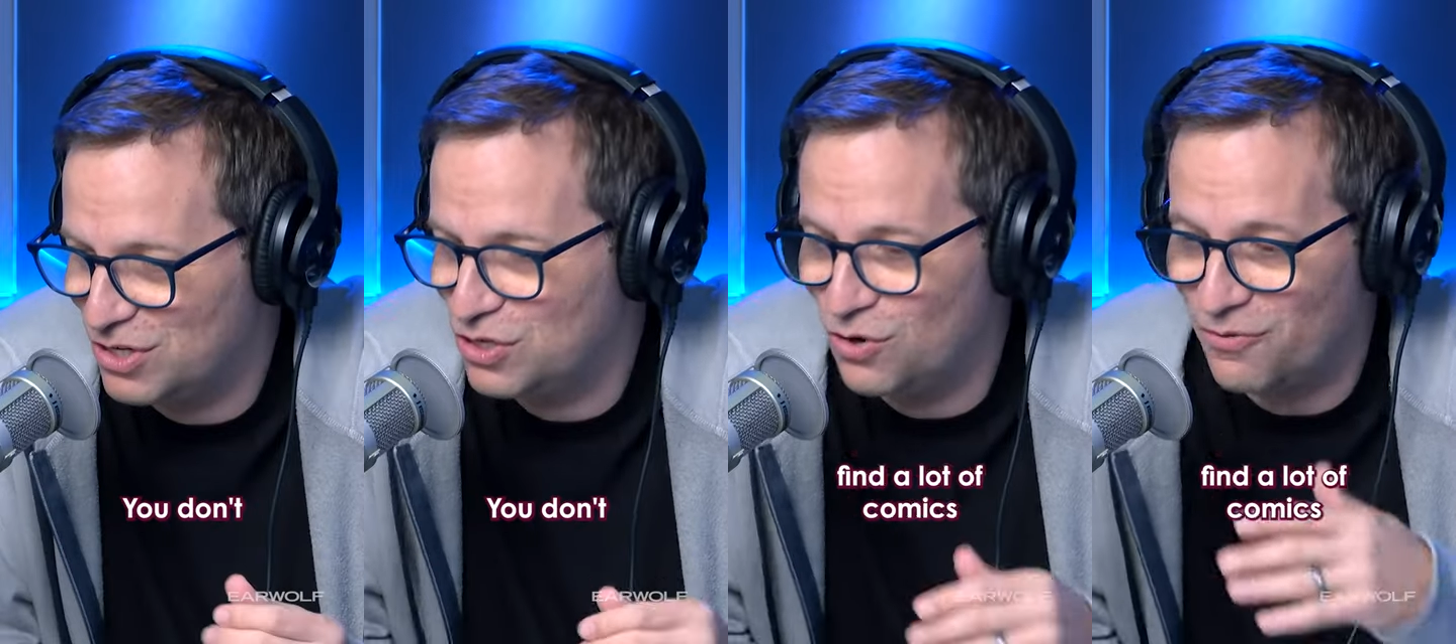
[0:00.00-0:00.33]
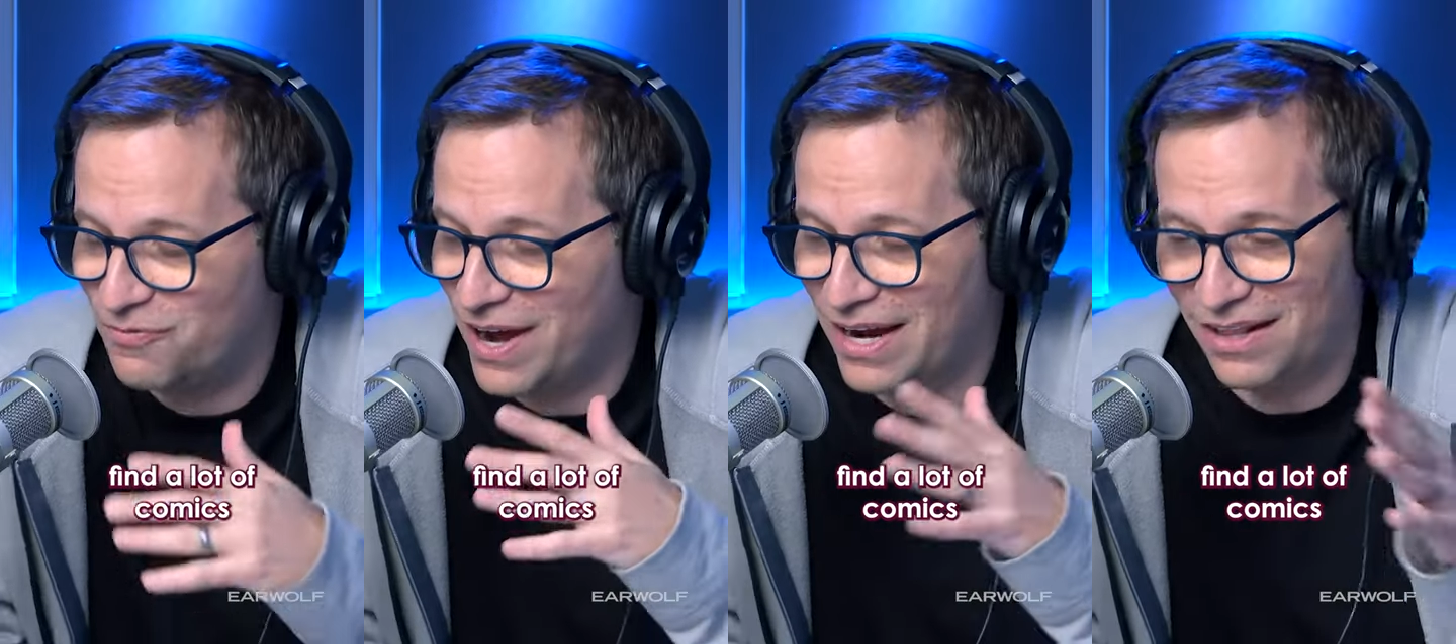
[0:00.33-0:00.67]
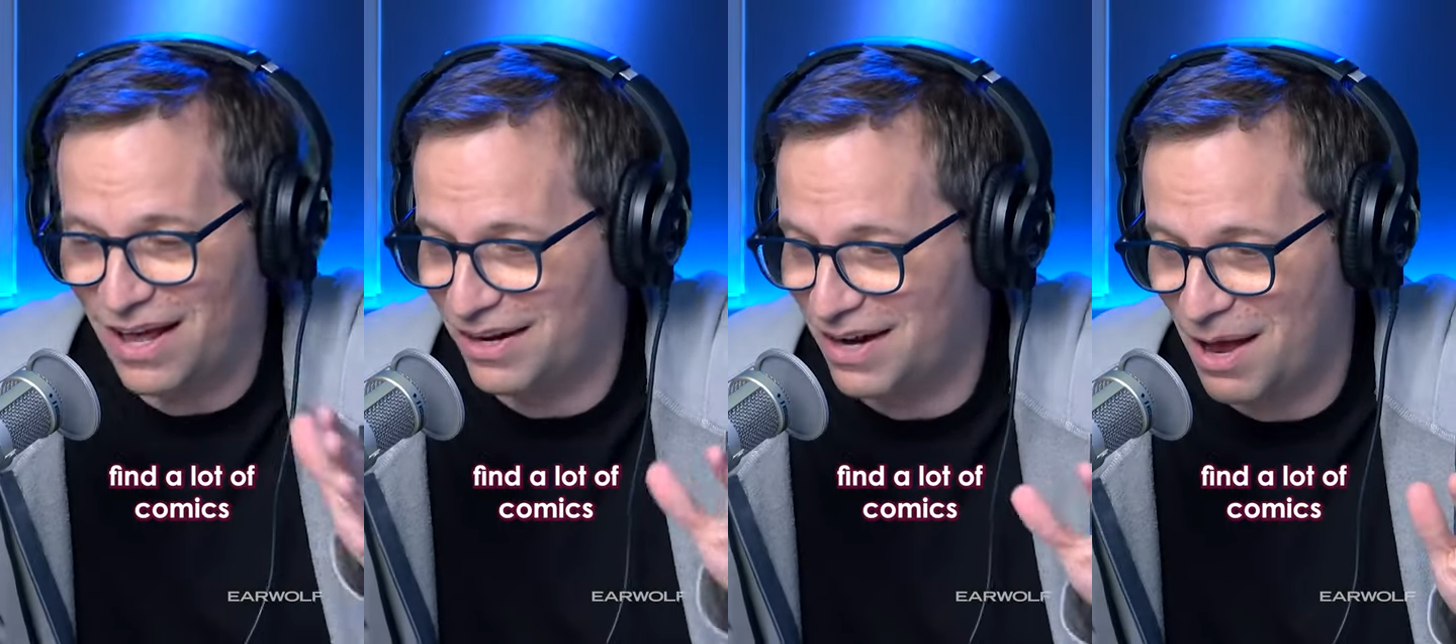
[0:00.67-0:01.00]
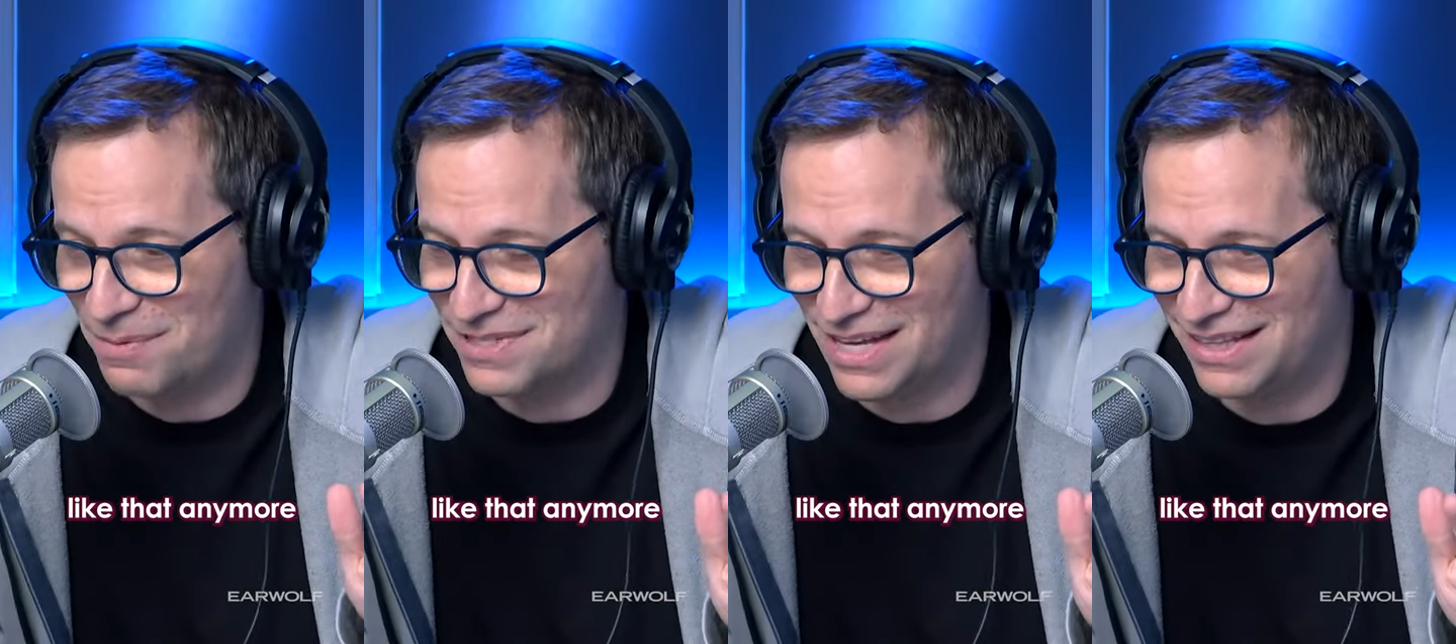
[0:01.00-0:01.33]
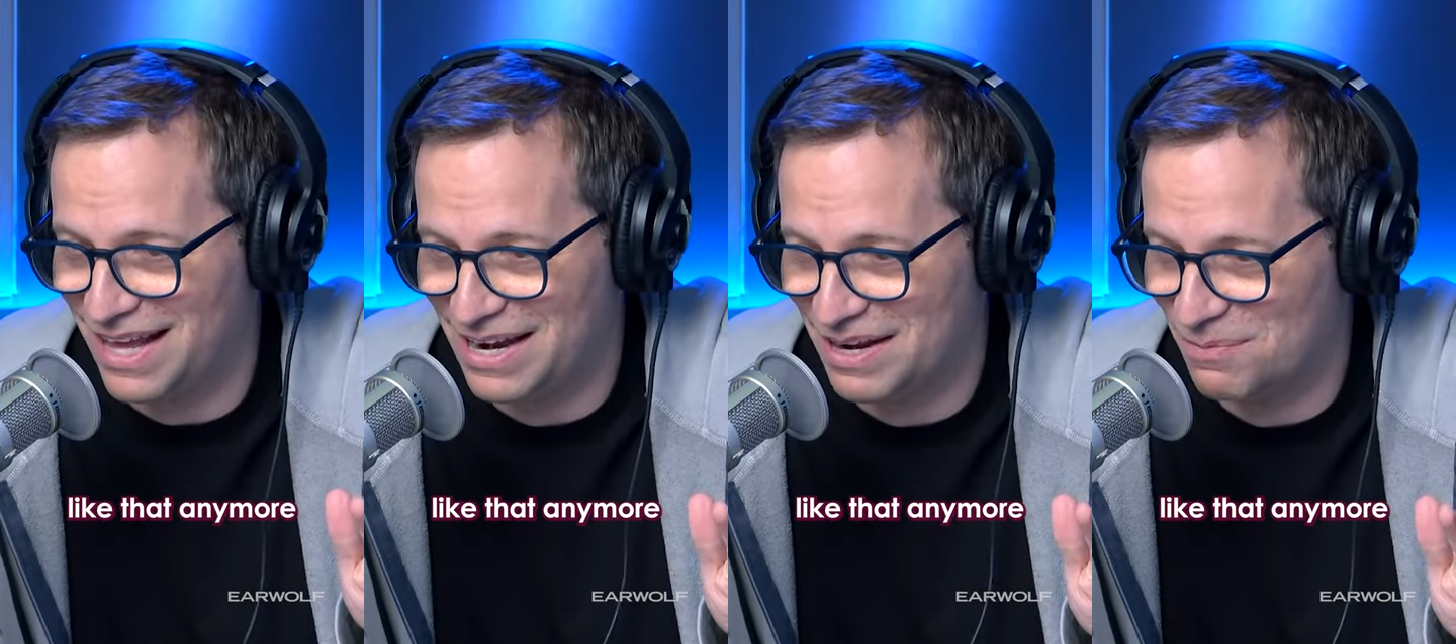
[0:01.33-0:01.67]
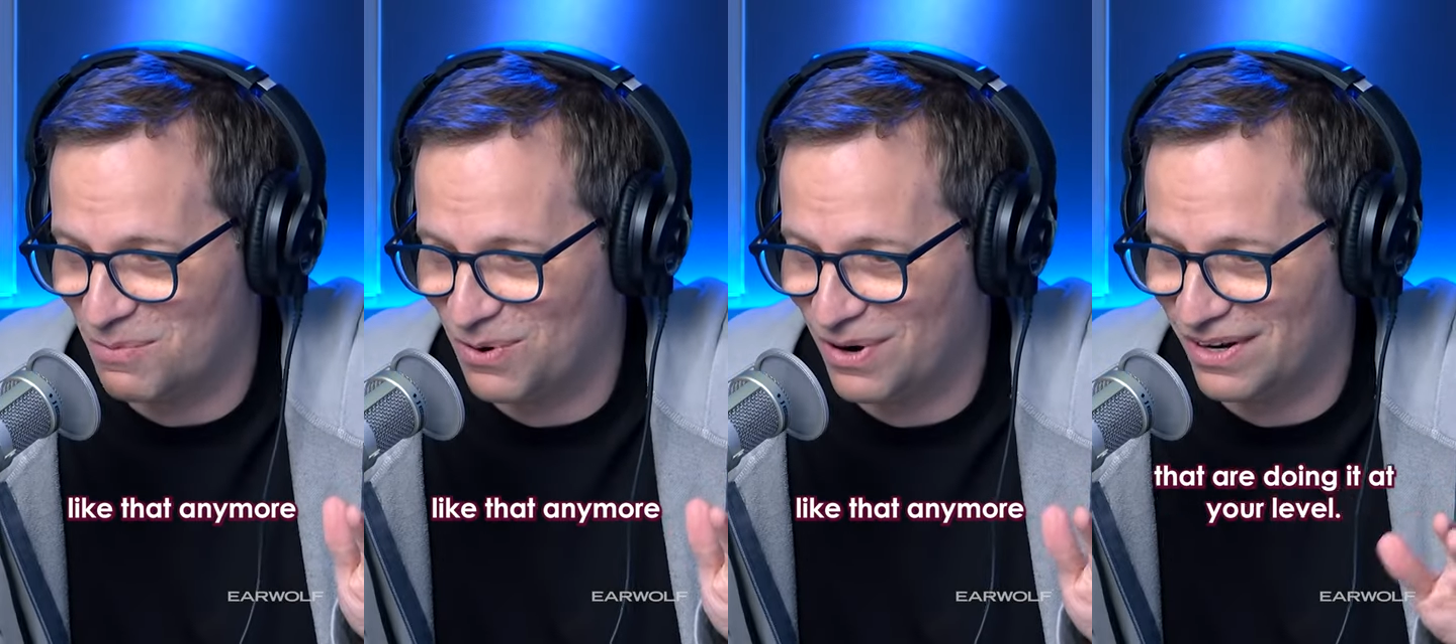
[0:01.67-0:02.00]
You don't find a lot of comics like that
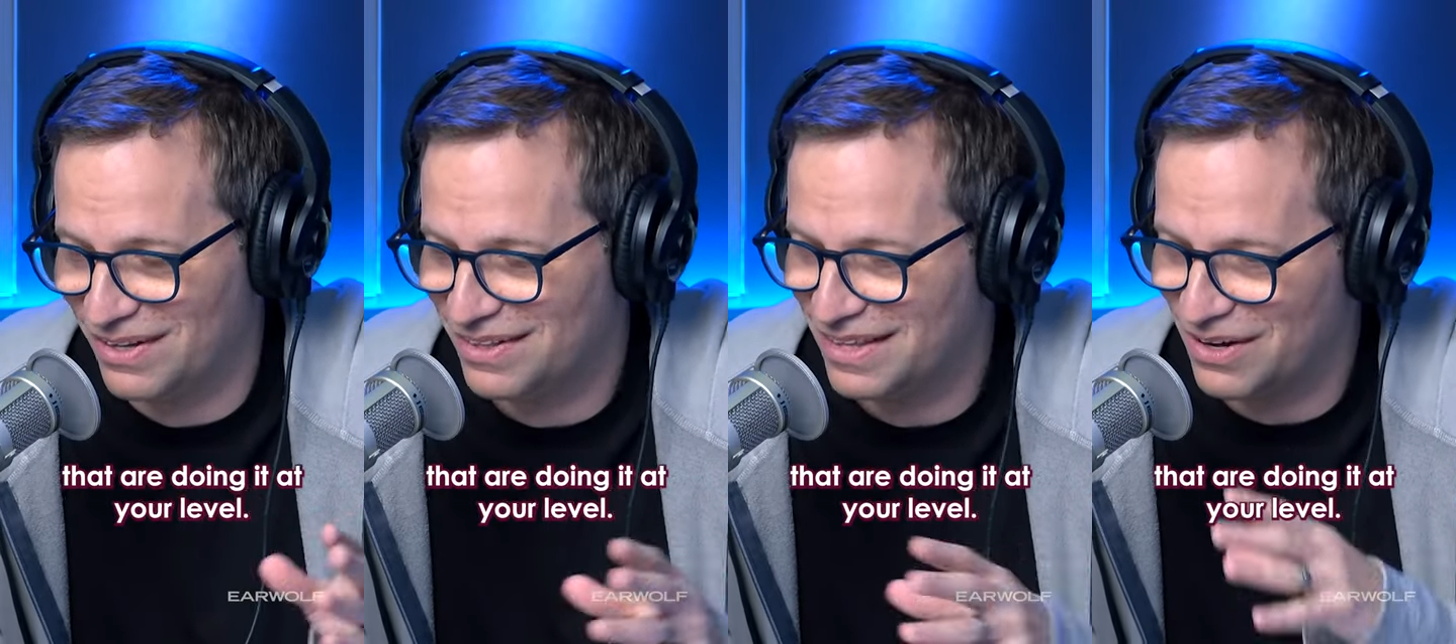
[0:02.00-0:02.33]
anymore that